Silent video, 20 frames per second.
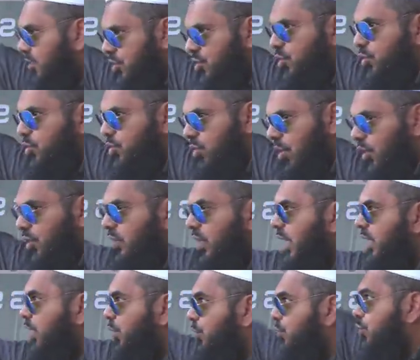Jews,
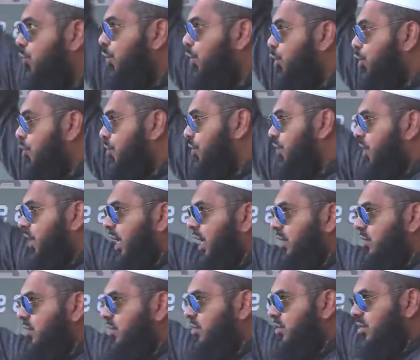and they would throw it over their
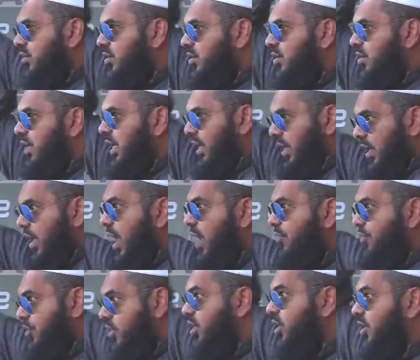head, like a
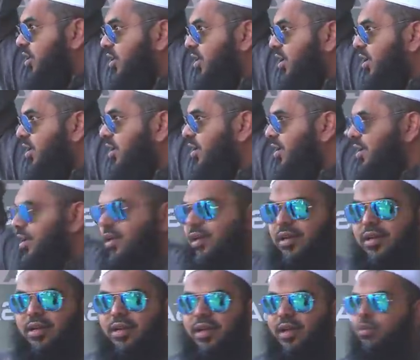live chicken,
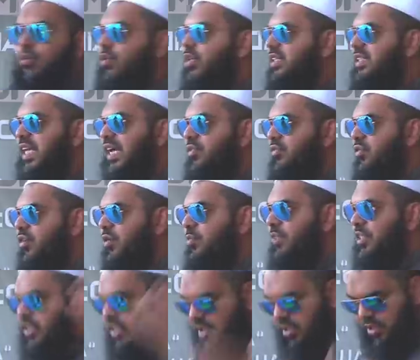right? Where is that
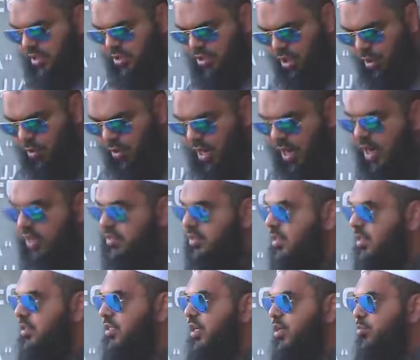from? Is it in the Torah? Is it
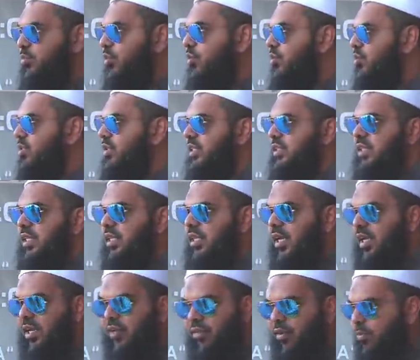in the Talmud? Is it
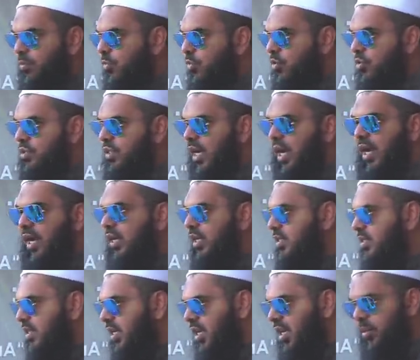from Musa
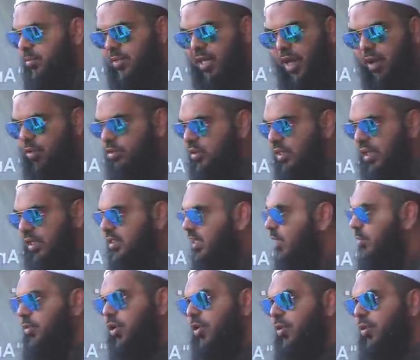alayhi salam, Dawood alayhi salam?